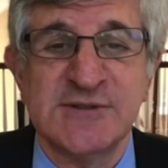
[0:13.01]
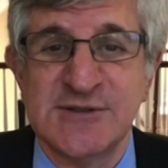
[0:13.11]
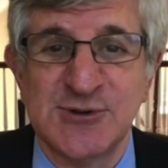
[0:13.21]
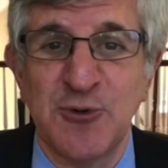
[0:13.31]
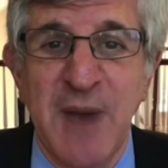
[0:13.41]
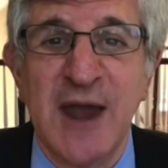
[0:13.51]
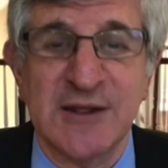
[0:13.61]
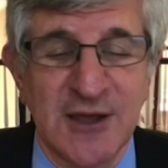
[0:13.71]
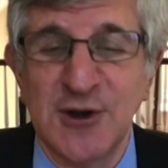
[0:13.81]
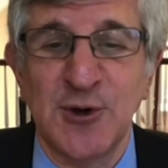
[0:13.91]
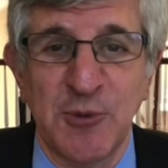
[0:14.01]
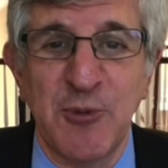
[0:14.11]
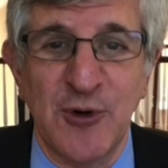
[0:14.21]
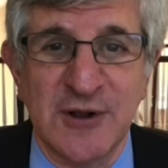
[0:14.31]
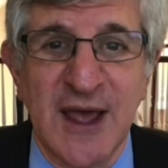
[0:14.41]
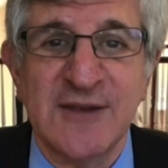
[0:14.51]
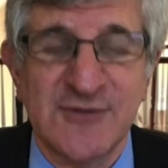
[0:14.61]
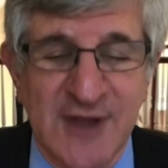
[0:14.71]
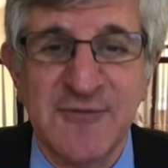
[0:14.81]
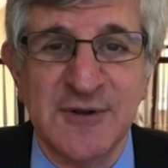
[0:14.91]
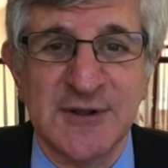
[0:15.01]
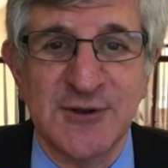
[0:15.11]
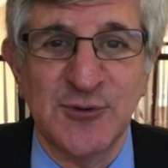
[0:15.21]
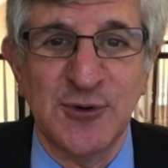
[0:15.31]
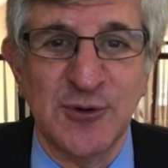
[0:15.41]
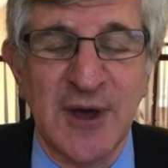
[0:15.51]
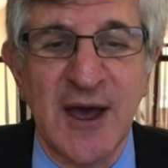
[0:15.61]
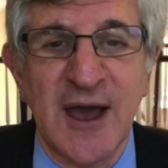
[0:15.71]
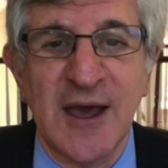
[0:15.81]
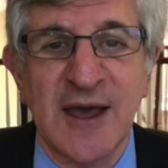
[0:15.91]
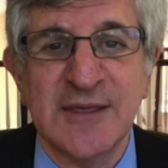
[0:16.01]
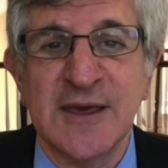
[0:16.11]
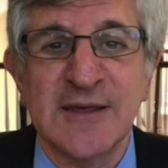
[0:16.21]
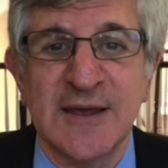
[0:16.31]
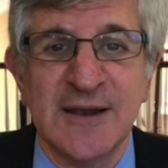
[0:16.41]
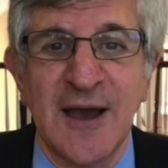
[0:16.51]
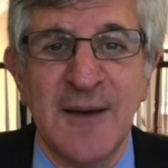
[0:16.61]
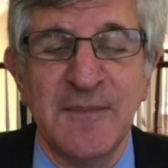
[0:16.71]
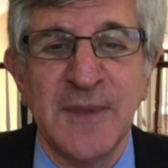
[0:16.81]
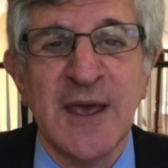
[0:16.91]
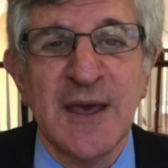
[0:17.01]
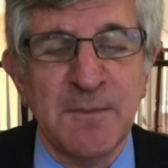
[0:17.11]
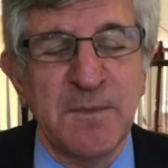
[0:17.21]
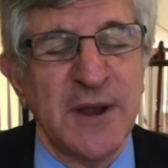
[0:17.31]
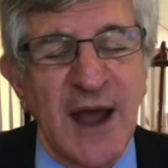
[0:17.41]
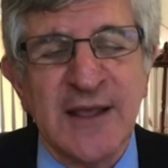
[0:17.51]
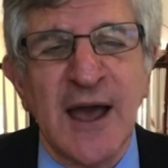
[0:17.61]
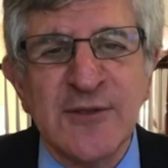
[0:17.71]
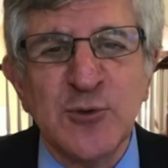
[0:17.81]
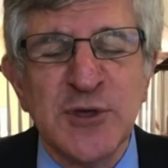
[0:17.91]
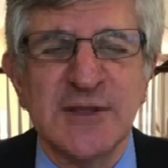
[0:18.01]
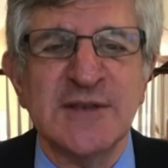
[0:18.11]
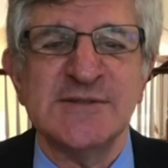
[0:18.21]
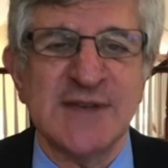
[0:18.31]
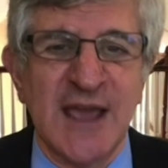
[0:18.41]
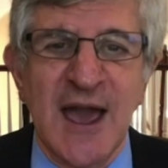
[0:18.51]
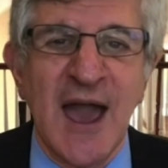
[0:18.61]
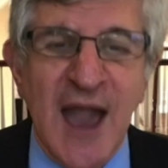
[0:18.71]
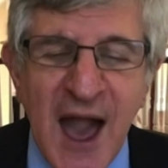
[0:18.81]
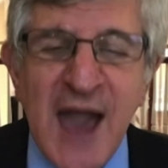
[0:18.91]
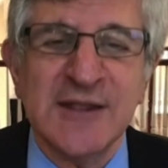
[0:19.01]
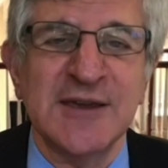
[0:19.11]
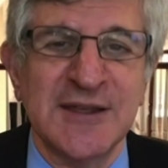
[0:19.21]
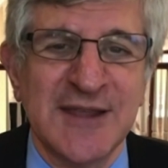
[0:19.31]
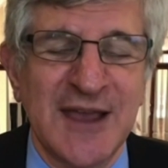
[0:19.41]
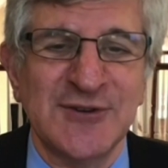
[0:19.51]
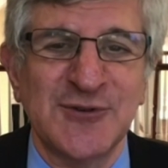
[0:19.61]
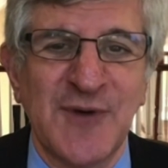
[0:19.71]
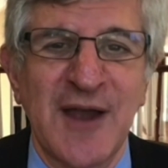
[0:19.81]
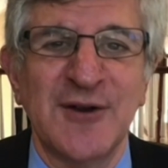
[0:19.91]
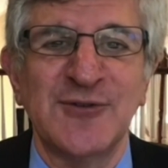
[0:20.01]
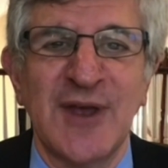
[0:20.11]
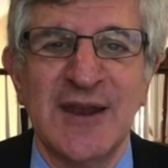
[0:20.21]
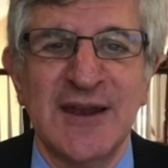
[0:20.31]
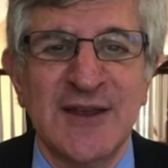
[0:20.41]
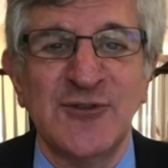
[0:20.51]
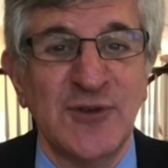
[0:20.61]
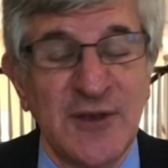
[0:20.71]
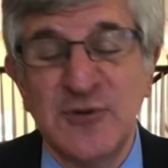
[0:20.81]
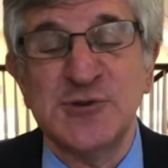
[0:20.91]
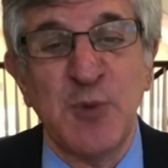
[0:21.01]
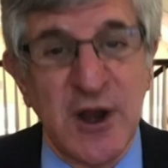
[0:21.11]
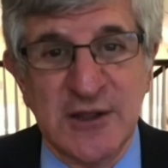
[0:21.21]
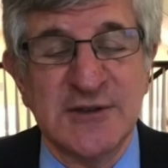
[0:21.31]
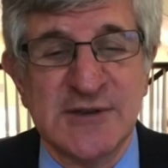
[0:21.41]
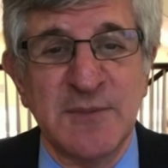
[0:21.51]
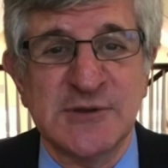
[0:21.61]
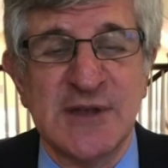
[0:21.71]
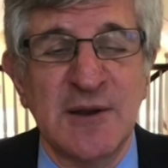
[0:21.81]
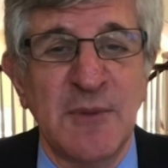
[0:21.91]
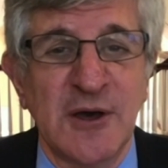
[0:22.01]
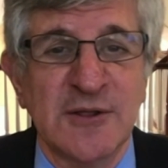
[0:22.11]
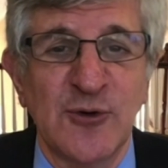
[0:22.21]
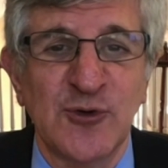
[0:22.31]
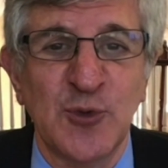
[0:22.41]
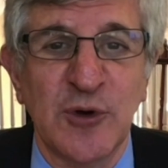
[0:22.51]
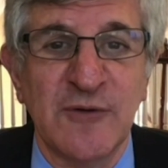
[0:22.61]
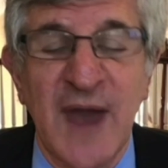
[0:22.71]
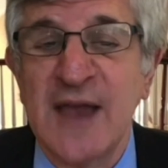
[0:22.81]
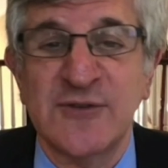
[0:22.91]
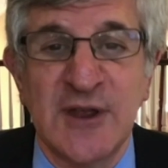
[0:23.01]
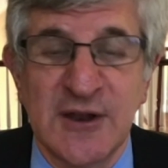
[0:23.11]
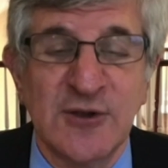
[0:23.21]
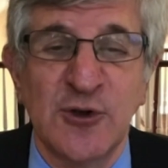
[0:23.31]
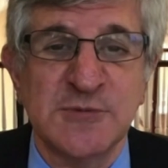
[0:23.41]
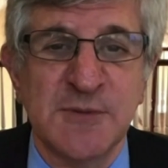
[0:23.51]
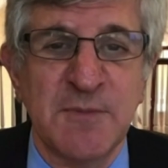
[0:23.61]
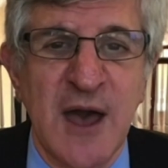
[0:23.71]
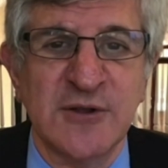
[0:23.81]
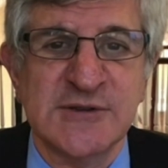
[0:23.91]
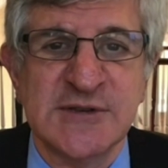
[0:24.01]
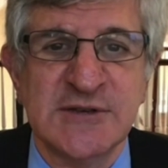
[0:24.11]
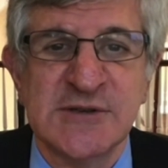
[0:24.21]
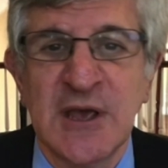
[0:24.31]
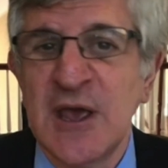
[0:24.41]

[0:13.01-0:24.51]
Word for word: is dramatically underreported. That's definitely true. I, I think that, um, but I, I, do think this is a, a, highly contagious virus, and it is even spreading to some extent among those who are vaccinated in terms of mild disease.